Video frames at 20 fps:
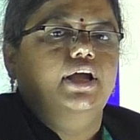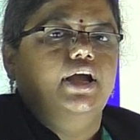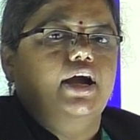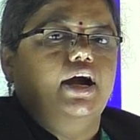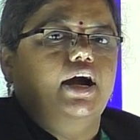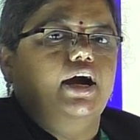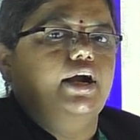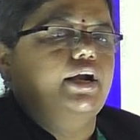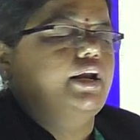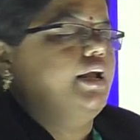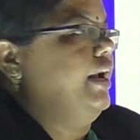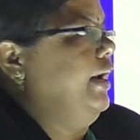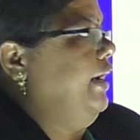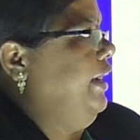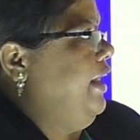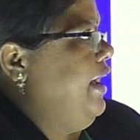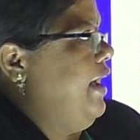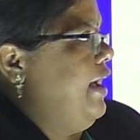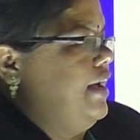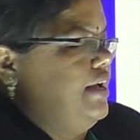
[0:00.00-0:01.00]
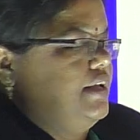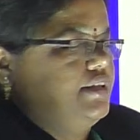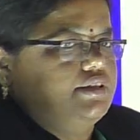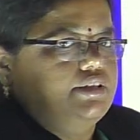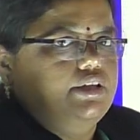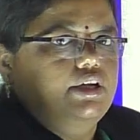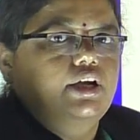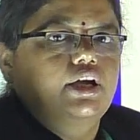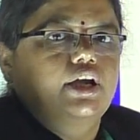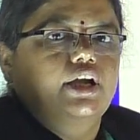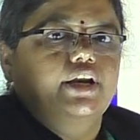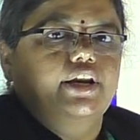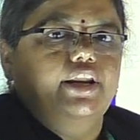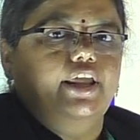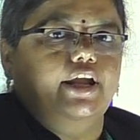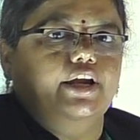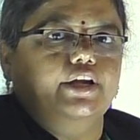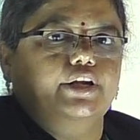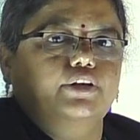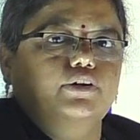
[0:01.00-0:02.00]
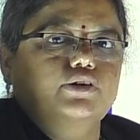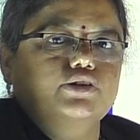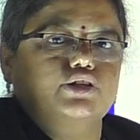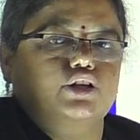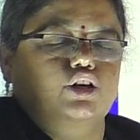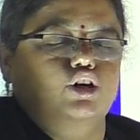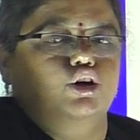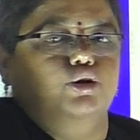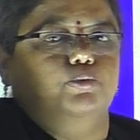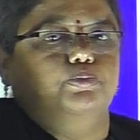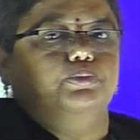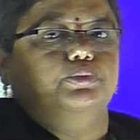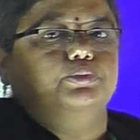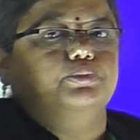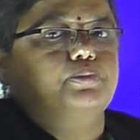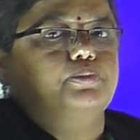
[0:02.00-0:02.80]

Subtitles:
and it has negative slope.